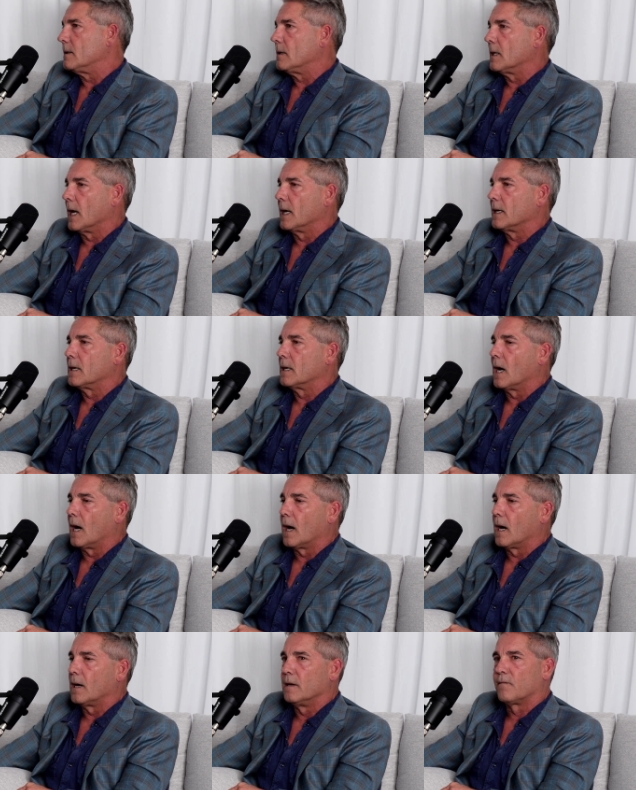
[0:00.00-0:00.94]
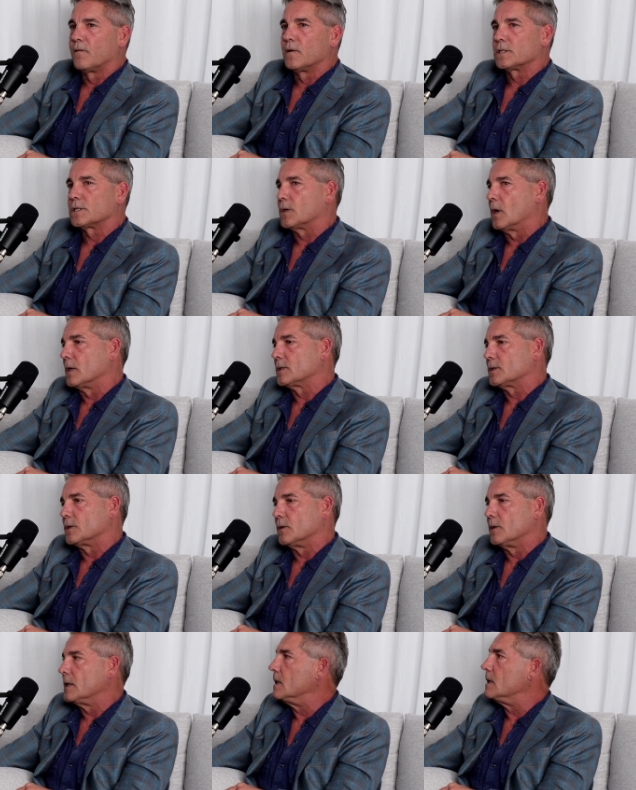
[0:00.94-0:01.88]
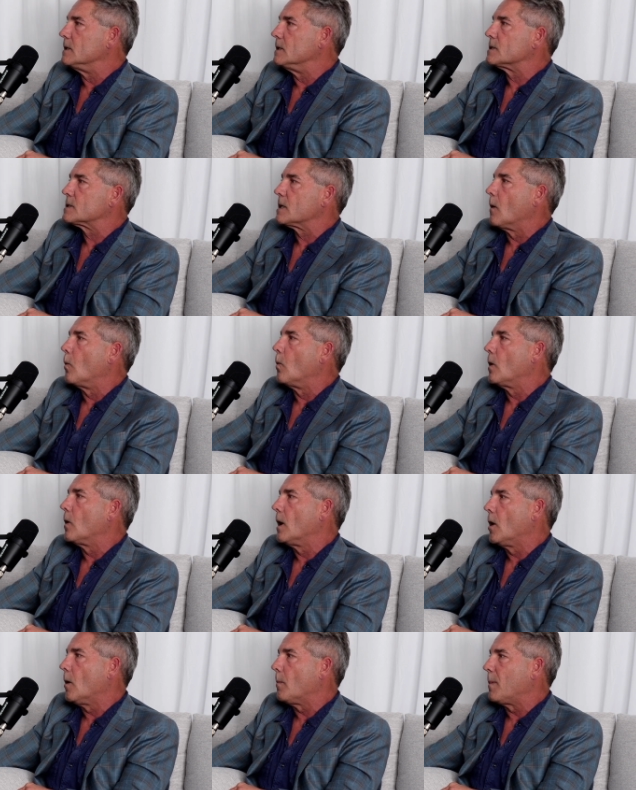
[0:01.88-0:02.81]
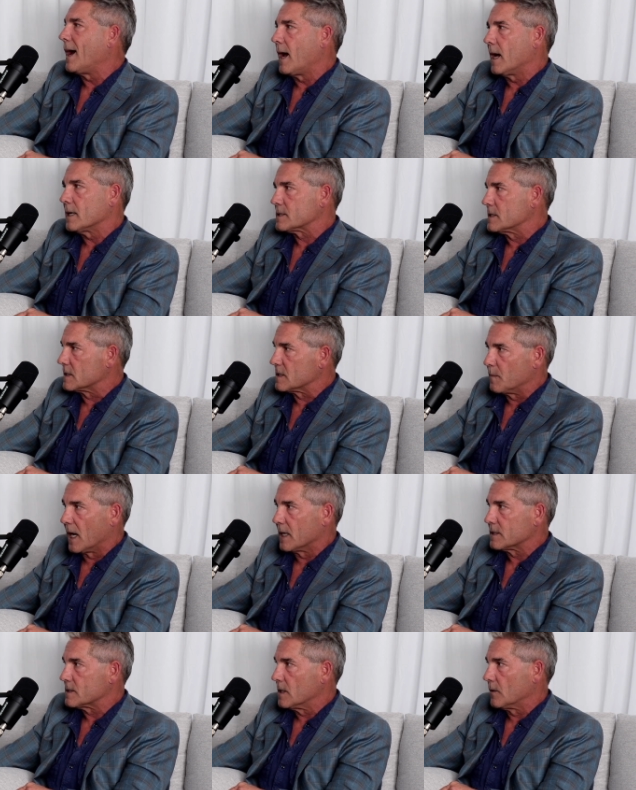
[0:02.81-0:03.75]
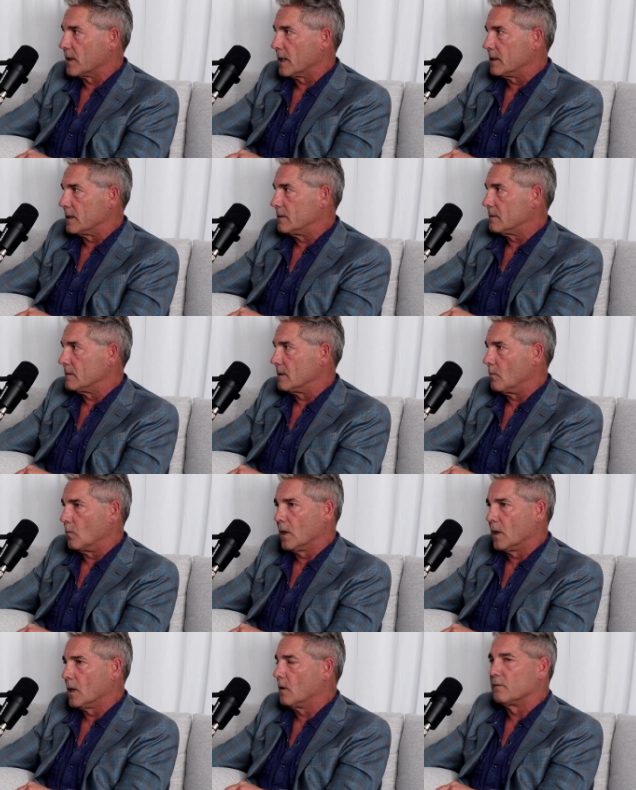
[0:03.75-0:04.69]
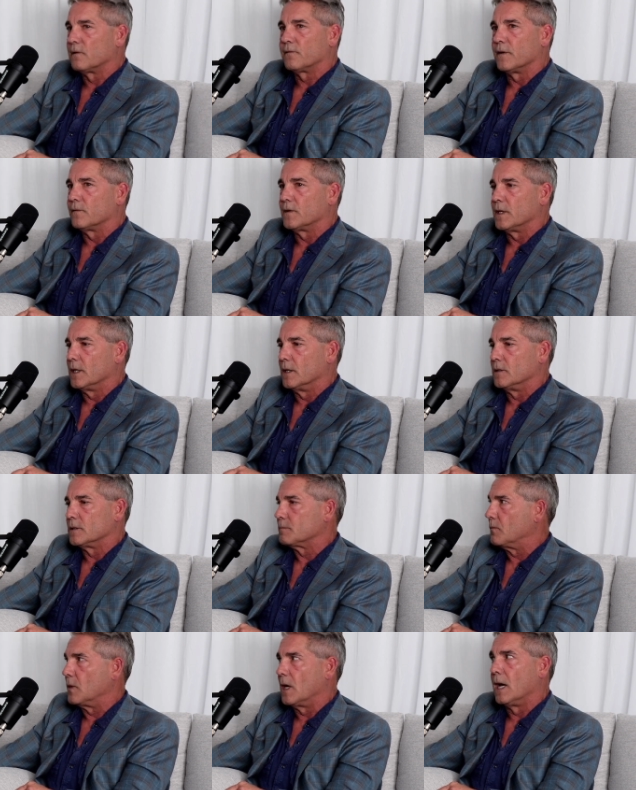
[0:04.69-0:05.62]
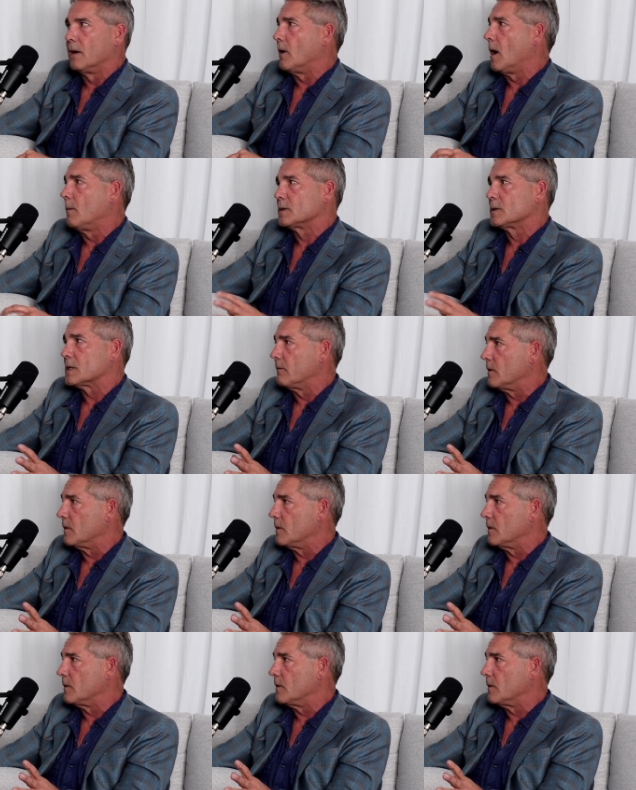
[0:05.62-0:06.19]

Like, our infrastructure is well past its buy-sell date, well over 50 years, almost every